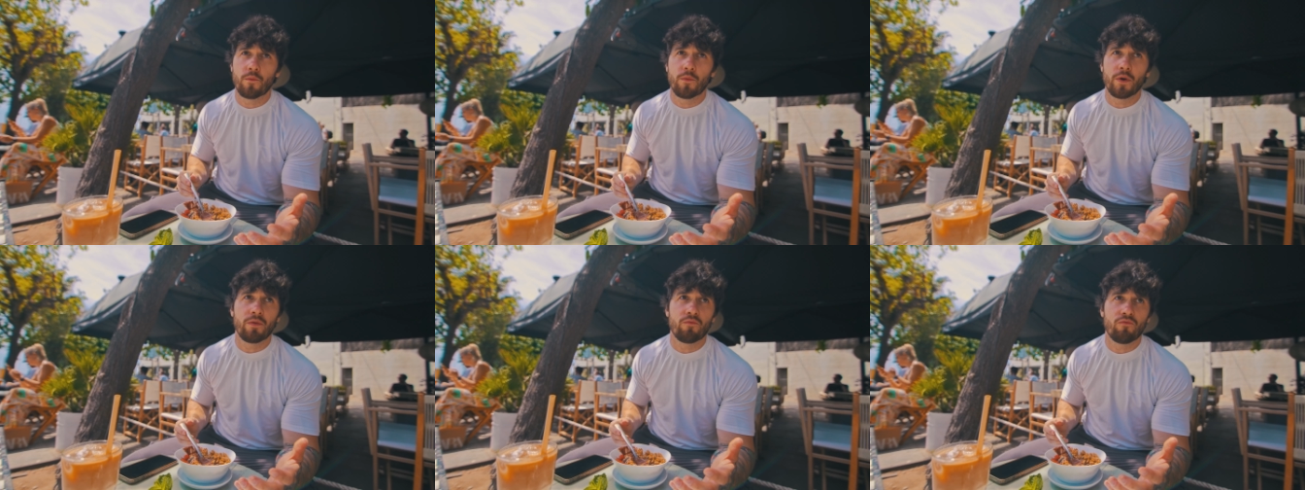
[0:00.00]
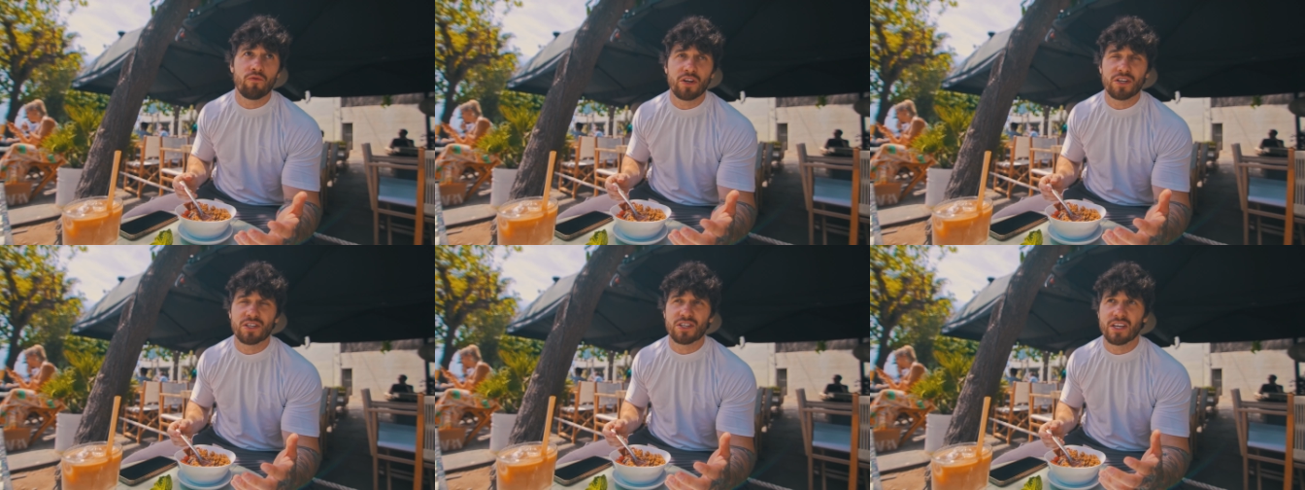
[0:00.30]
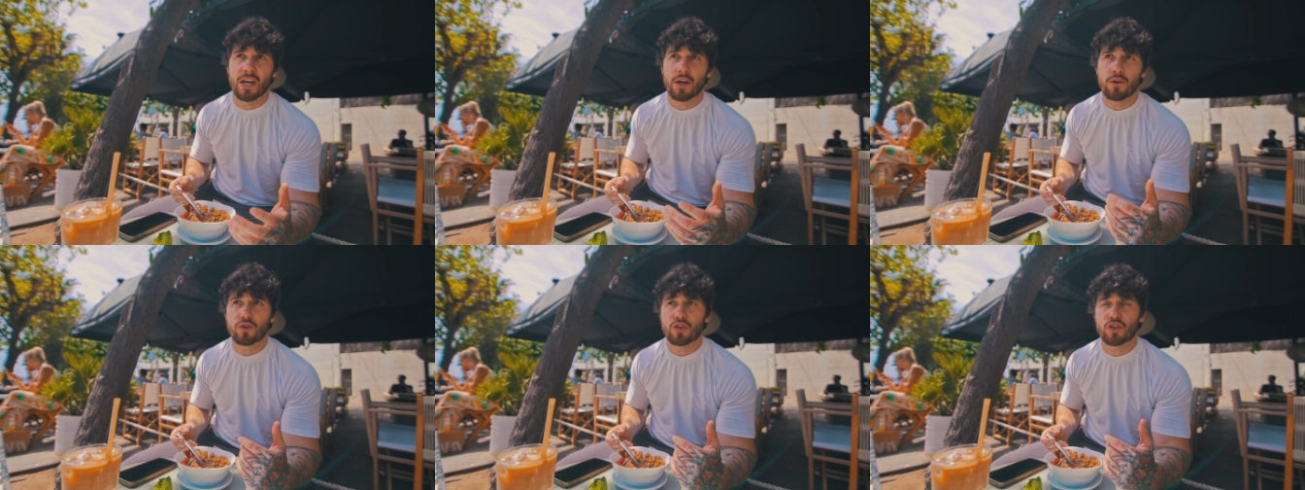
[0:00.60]
we
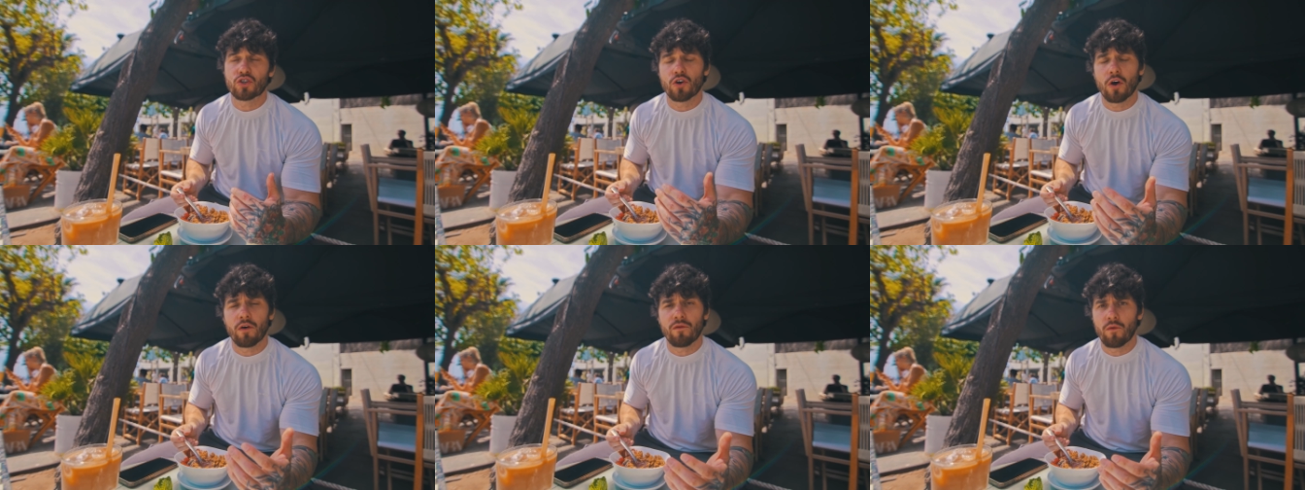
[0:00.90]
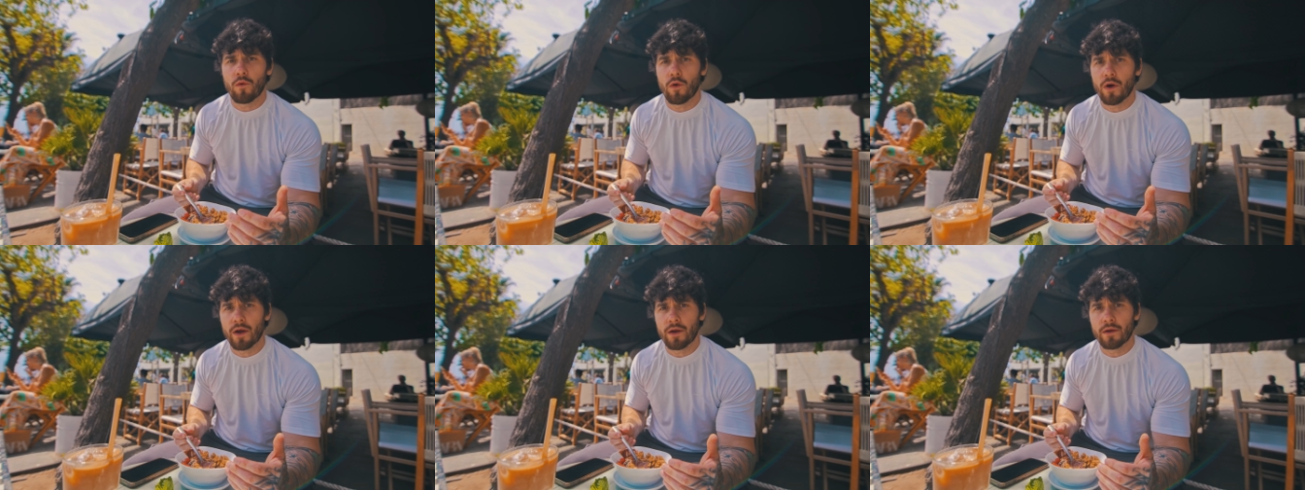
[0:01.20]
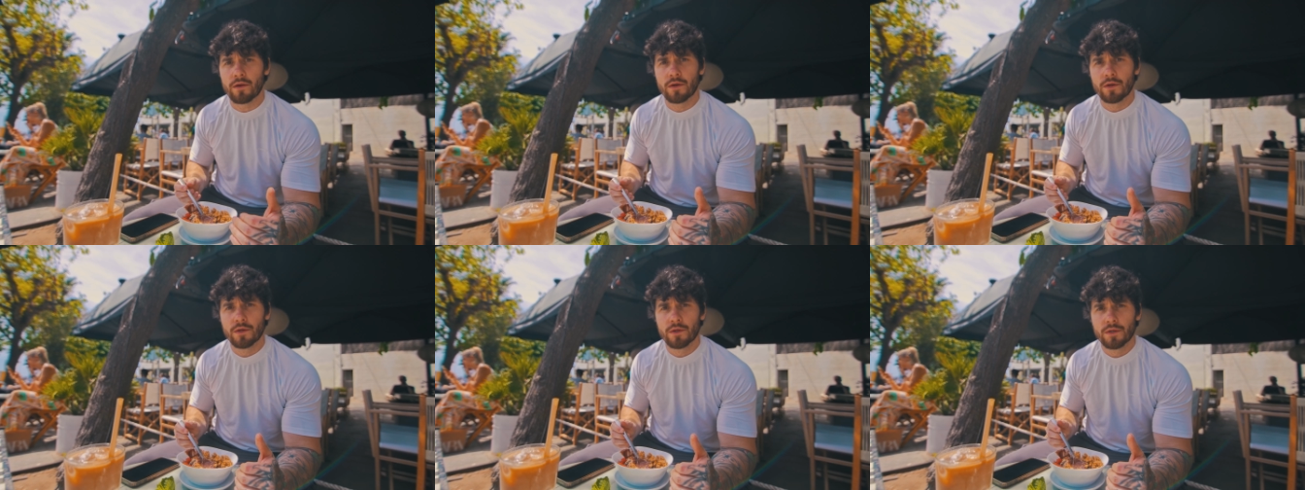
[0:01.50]
resell software
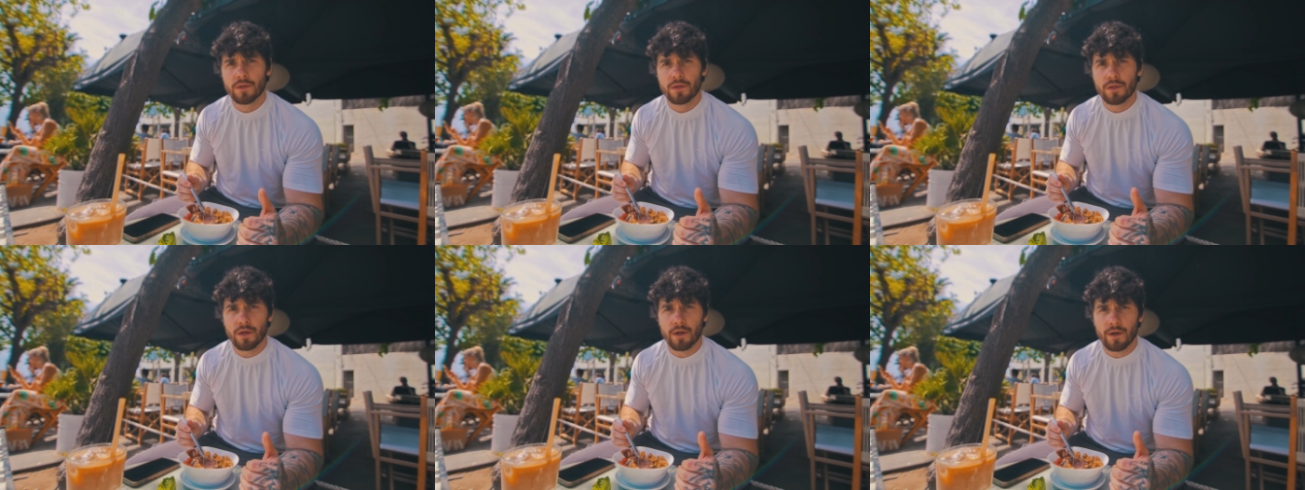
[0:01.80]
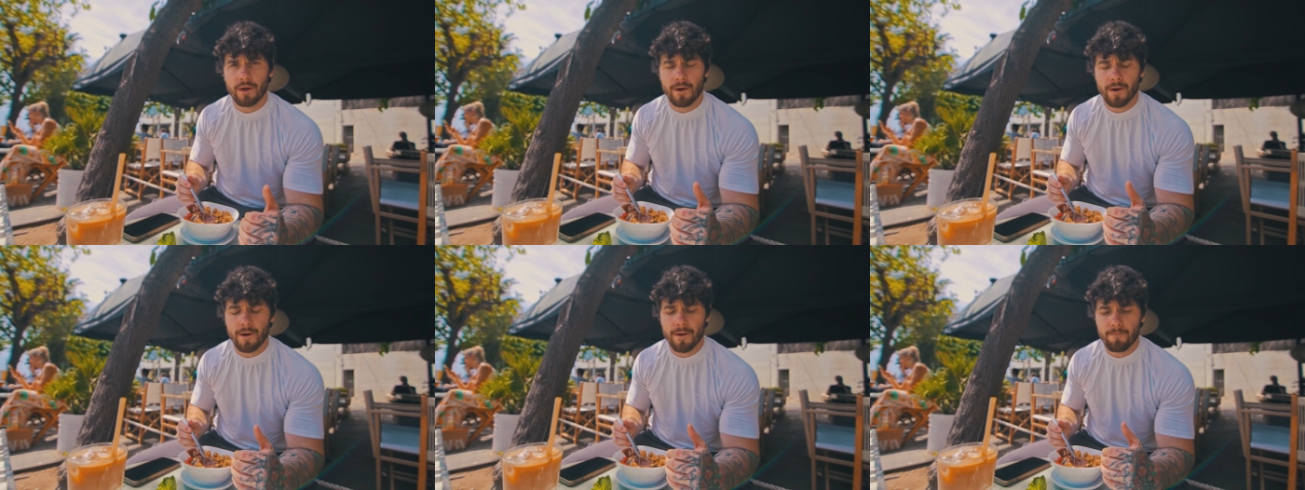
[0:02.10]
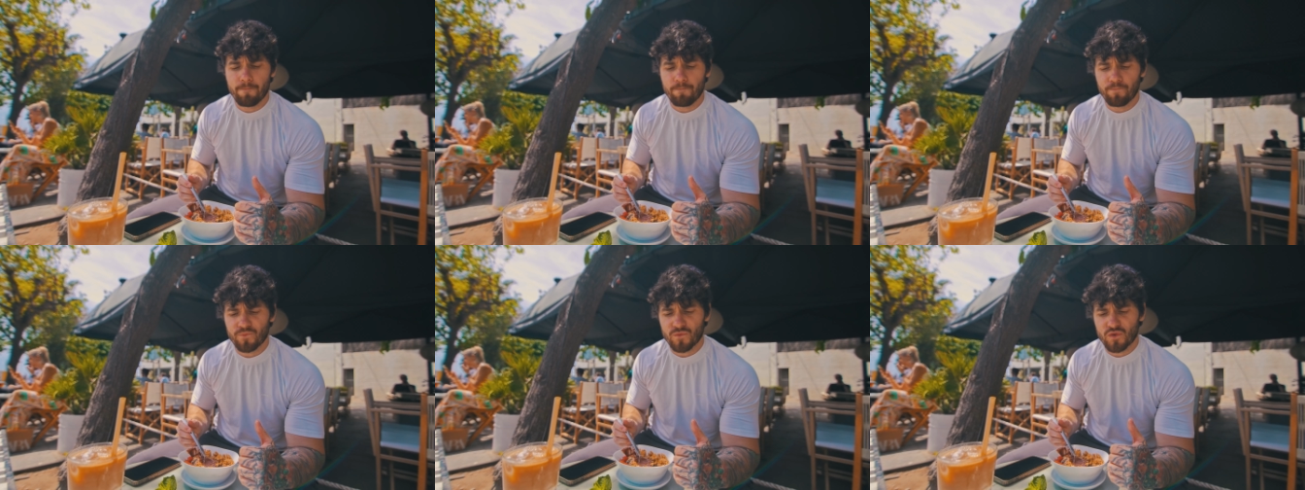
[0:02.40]

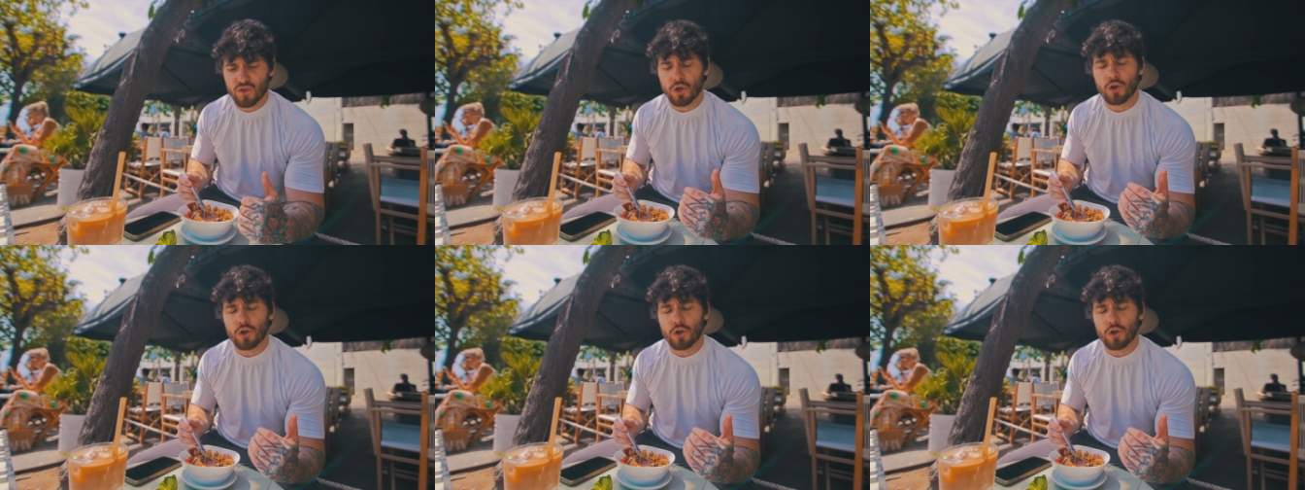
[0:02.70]
um,